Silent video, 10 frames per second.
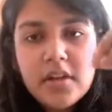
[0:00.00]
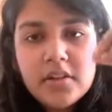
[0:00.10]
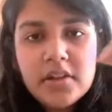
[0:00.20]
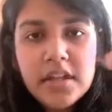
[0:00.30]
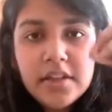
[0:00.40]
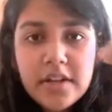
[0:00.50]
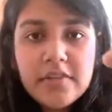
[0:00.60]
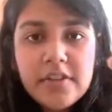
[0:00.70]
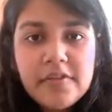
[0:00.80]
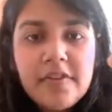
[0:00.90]
thing that
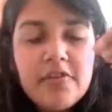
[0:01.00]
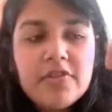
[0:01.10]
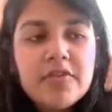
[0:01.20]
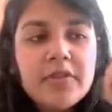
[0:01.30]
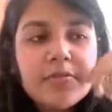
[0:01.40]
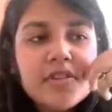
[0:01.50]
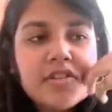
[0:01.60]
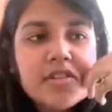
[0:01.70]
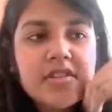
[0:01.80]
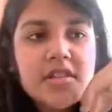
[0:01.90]
we have found out from
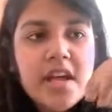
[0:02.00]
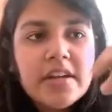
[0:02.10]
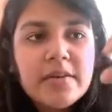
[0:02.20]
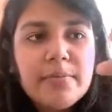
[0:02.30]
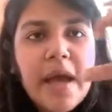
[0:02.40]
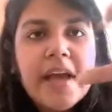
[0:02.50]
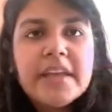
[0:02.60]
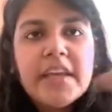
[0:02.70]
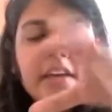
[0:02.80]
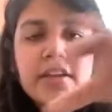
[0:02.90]
this, is that
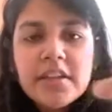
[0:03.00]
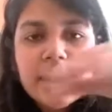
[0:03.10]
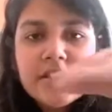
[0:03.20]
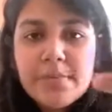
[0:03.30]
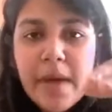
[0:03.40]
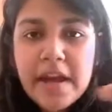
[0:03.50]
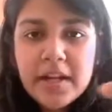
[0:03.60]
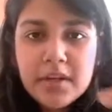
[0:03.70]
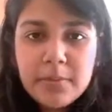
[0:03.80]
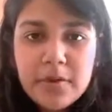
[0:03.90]
bagging, there's a
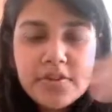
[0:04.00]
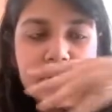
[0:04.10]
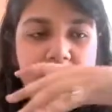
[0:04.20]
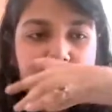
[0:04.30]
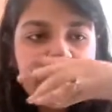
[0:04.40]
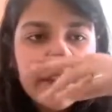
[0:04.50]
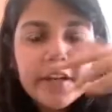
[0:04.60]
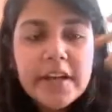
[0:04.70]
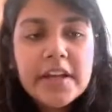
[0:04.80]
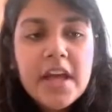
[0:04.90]
parallel process happening,
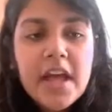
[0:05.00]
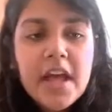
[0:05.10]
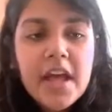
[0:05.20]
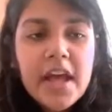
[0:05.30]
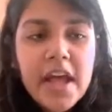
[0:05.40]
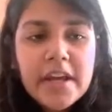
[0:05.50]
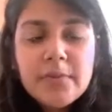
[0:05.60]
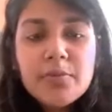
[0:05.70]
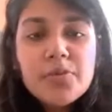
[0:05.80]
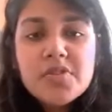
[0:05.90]
right? And
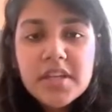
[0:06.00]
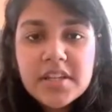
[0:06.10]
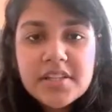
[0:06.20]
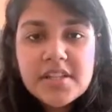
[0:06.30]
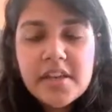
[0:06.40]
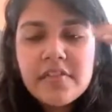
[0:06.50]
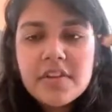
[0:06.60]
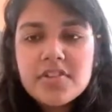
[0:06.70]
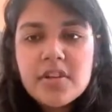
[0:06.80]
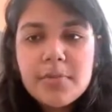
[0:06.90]
in boosting, it's a
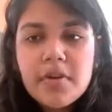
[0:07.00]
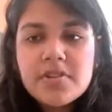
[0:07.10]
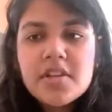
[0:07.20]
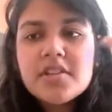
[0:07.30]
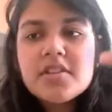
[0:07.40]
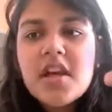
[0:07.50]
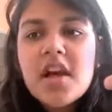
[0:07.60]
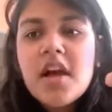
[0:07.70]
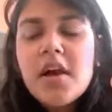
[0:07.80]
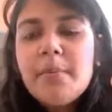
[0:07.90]
sequential process.
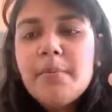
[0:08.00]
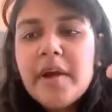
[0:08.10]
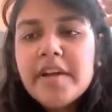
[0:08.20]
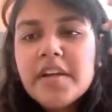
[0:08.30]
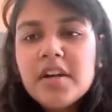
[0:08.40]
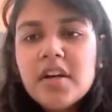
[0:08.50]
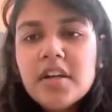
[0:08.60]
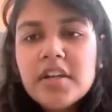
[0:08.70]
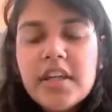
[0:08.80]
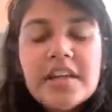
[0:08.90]
But
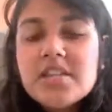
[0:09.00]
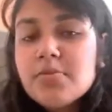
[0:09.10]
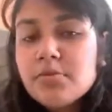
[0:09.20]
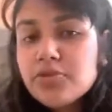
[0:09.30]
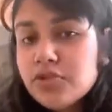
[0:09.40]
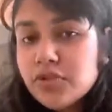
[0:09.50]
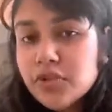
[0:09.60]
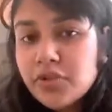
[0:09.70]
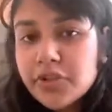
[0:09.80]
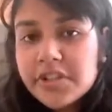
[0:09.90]
in XGBoost, you
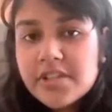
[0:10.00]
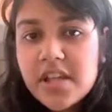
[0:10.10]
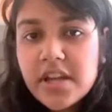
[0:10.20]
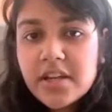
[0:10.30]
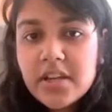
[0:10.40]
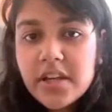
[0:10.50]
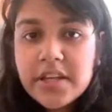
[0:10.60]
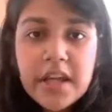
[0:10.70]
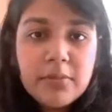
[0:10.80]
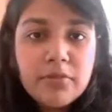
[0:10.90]
will notice that
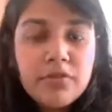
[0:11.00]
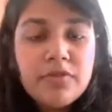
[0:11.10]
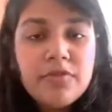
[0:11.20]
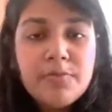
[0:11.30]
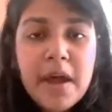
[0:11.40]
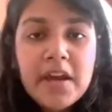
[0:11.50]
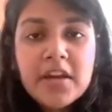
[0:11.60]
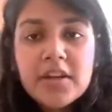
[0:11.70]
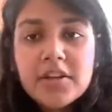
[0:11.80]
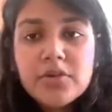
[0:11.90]
it can move
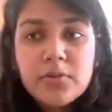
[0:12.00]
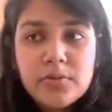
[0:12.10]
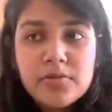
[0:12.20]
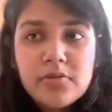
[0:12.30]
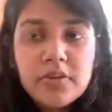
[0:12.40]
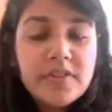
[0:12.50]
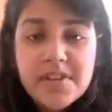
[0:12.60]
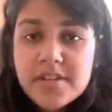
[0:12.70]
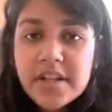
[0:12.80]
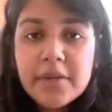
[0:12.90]
parallelly too. So if
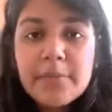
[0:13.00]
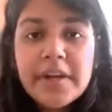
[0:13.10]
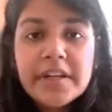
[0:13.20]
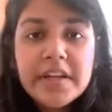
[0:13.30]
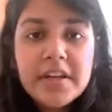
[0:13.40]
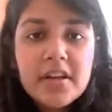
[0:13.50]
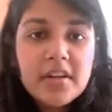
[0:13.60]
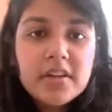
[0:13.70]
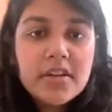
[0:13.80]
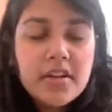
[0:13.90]
there's like a big
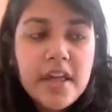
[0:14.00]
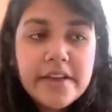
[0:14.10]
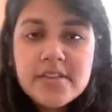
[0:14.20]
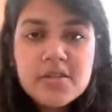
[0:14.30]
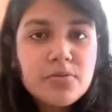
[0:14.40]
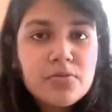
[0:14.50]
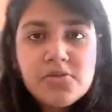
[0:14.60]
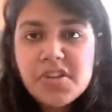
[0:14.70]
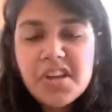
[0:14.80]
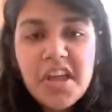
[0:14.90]
data,
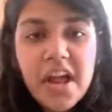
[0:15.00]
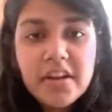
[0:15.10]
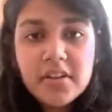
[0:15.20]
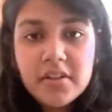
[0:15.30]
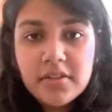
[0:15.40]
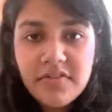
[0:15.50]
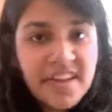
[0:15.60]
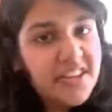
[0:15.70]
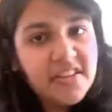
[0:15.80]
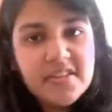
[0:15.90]
XGBoost can handle
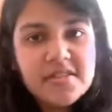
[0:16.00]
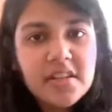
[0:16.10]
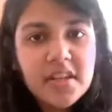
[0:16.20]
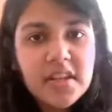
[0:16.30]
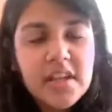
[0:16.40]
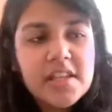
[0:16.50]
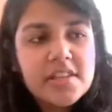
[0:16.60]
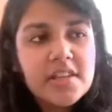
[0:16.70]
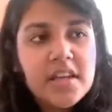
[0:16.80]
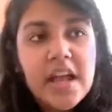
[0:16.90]
very easily, as
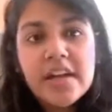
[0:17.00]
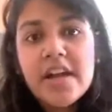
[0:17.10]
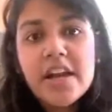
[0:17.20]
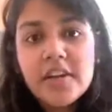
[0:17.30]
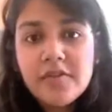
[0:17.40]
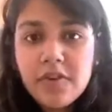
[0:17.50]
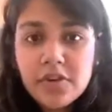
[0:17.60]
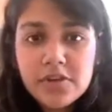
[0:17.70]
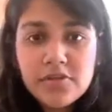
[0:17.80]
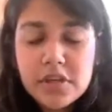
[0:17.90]
a random
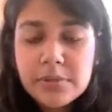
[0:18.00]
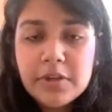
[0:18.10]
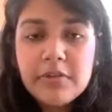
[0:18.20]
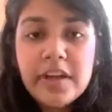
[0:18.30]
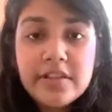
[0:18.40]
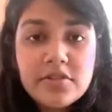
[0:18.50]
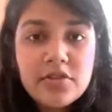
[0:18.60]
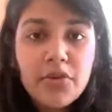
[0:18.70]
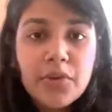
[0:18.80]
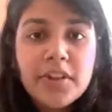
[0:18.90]
forest will be quite
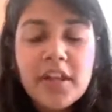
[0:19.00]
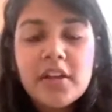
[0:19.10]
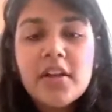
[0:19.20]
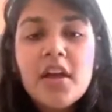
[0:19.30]
slow in that.